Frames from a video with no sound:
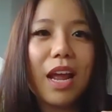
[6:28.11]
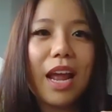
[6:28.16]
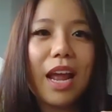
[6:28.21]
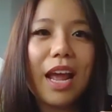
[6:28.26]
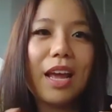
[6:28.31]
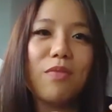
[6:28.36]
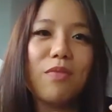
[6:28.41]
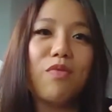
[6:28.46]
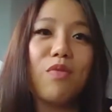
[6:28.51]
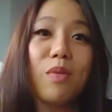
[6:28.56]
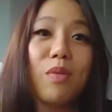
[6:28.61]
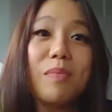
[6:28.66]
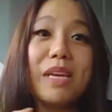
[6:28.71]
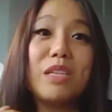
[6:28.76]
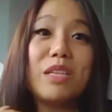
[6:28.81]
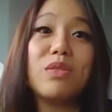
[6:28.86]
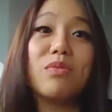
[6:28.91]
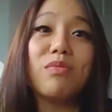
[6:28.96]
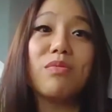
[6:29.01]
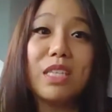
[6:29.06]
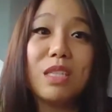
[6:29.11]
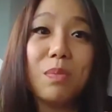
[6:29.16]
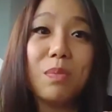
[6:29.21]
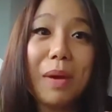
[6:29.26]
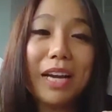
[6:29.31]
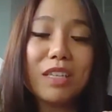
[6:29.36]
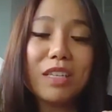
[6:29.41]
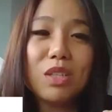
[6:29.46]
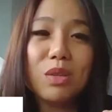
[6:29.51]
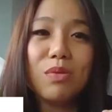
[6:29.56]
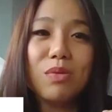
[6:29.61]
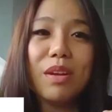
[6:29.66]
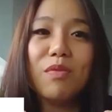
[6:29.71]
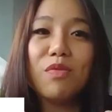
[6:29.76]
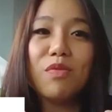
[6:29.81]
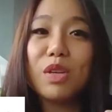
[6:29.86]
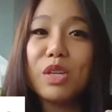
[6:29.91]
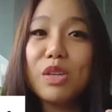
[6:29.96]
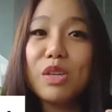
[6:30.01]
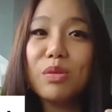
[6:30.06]
and for me to respect you and
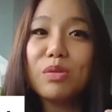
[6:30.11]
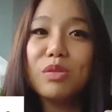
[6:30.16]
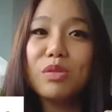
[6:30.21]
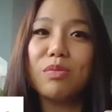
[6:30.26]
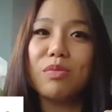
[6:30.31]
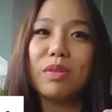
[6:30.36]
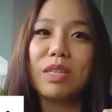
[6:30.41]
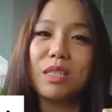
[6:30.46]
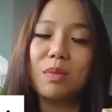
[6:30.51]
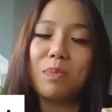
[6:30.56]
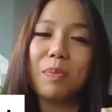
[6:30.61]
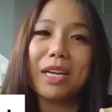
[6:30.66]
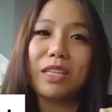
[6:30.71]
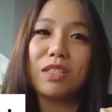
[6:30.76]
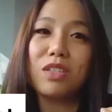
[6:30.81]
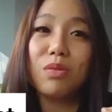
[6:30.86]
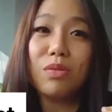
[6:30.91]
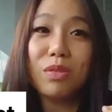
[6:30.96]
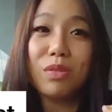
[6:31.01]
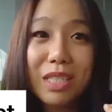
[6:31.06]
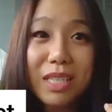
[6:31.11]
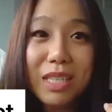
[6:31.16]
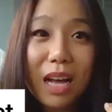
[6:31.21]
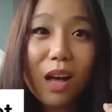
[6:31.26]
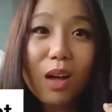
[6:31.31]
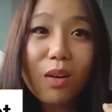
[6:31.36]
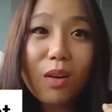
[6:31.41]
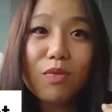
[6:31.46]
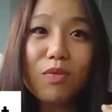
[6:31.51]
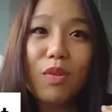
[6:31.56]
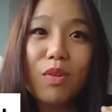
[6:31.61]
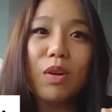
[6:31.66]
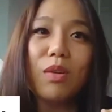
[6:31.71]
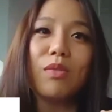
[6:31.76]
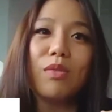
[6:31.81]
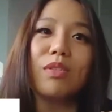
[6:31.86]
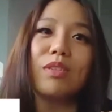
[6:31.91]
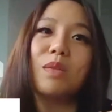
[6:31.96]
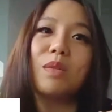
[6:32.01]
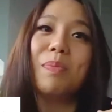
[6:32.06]
for you to respect yourself,
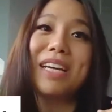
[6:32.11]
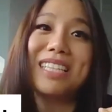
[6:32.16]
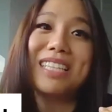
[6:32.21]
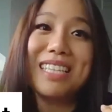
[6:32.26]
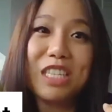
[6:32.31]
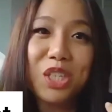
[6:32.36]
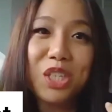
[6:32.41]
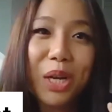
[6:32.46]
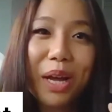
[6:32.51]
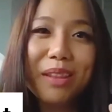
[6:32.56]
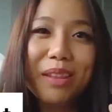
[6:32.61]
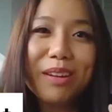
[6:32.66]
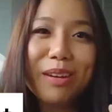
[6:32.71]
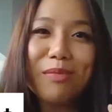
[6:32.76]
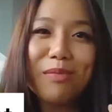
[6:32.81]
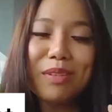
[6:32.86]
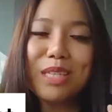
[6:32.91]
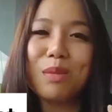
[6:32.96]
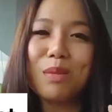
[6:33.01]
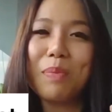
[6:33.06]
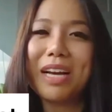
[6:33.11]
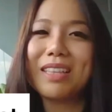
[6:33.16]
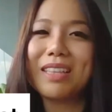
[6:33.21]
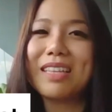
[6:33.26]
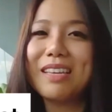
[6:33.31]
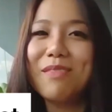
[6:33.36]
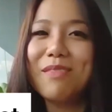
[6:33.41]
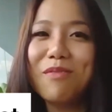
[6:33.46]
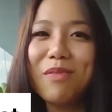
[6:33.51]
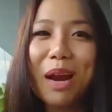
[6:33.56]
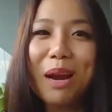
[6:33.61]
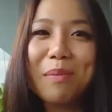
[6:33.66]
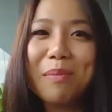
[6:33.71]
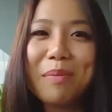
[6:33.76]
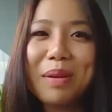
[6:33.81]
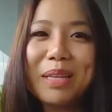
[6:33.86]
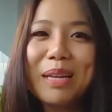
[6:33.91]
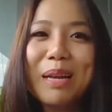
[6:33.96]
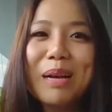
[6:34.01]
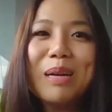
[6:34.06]
respect each other, and respect the
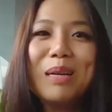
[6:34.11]
environment.